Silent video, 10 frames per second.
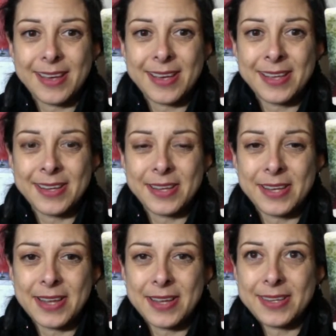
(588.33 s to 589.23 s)
and
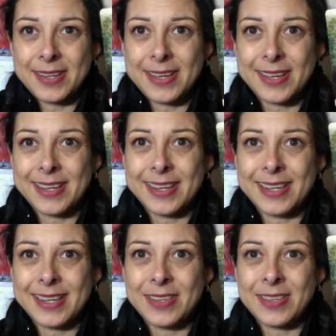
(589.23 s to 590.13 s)

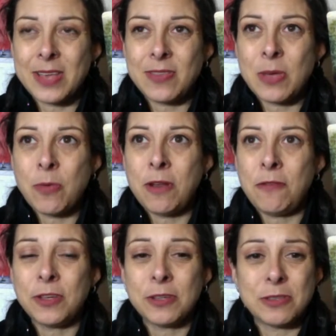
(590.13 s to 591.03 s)
they want to
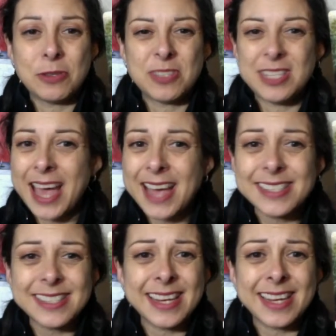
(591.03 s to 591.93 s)
feel
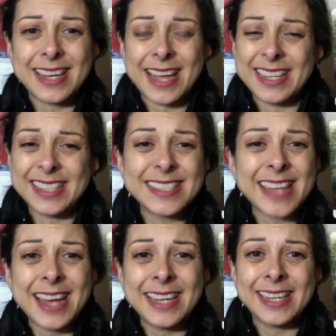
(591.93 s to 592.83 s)
enthusiastic and
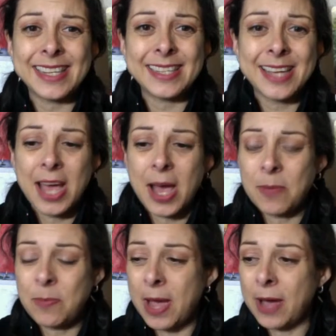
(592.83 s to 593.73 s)
excited
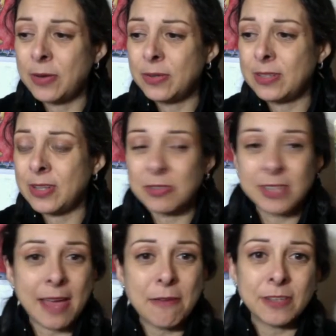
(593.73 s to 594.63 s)
about their
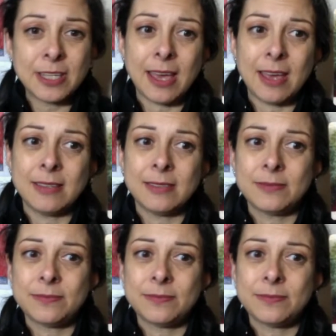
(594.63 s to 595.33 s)
life again.